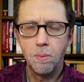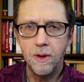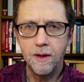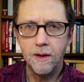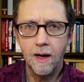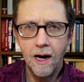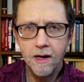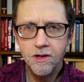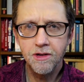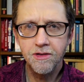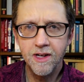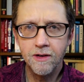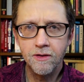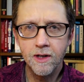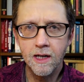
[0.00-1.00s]
But not
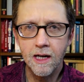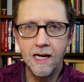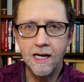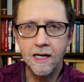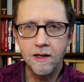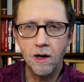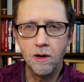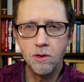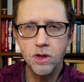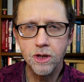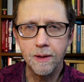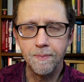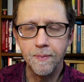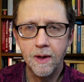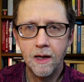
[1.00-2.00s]
just entering the Atlantic
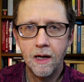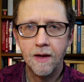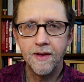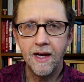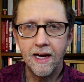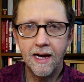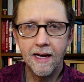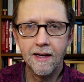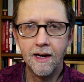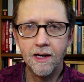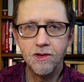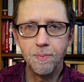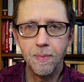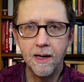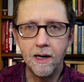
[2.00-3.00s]
Ocean. The
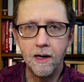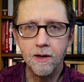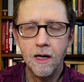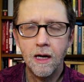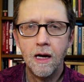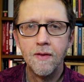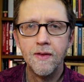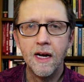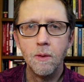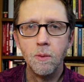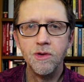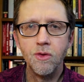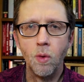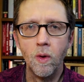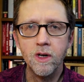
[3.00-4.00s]
headlines blared that it
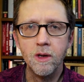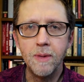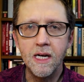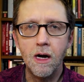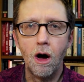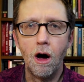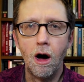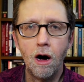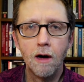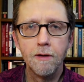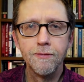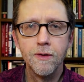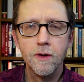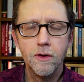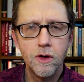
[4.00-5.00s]
was going to be
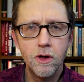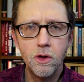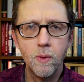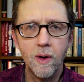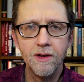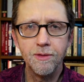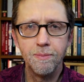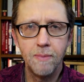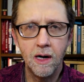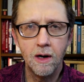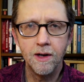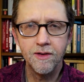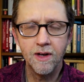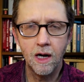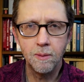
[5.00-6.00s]
off the U.S.
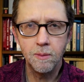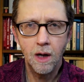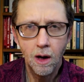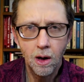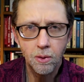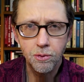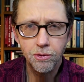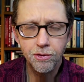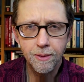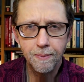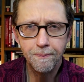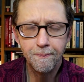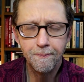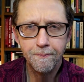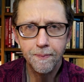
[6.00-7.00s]
maritime coast.
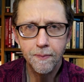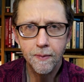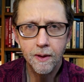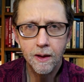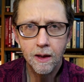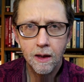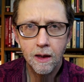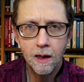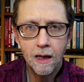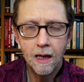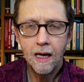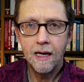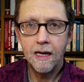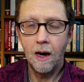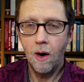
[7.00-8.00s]

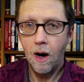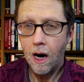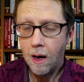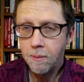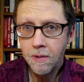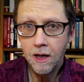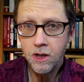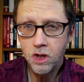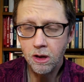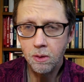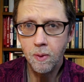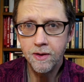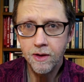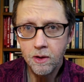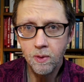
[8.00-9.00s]
Now, I'm not sure
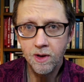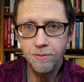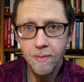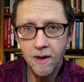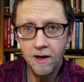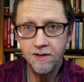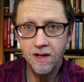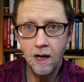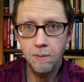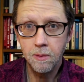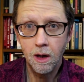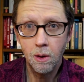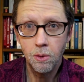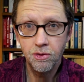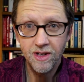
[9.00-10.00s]
what the U.S. maritime
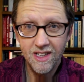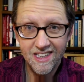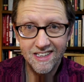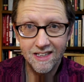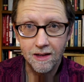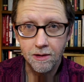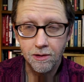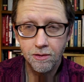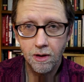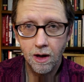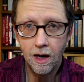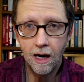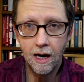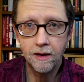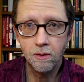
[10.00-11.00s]
coast is.
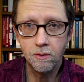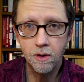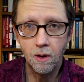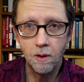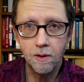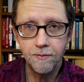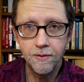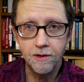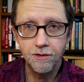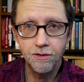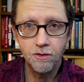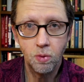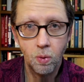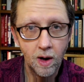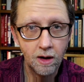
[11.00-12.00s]
I don't know if it's
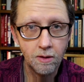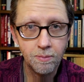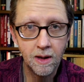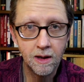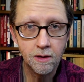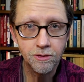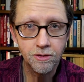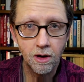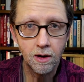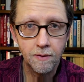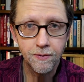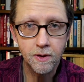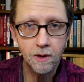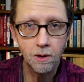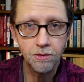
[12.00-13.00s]
12 miles
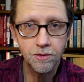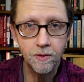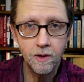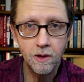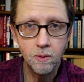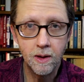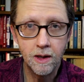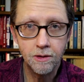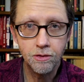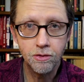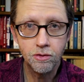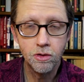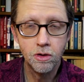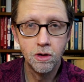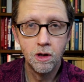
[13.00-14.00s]
off the coast of the
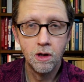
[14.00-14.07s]
U.S.,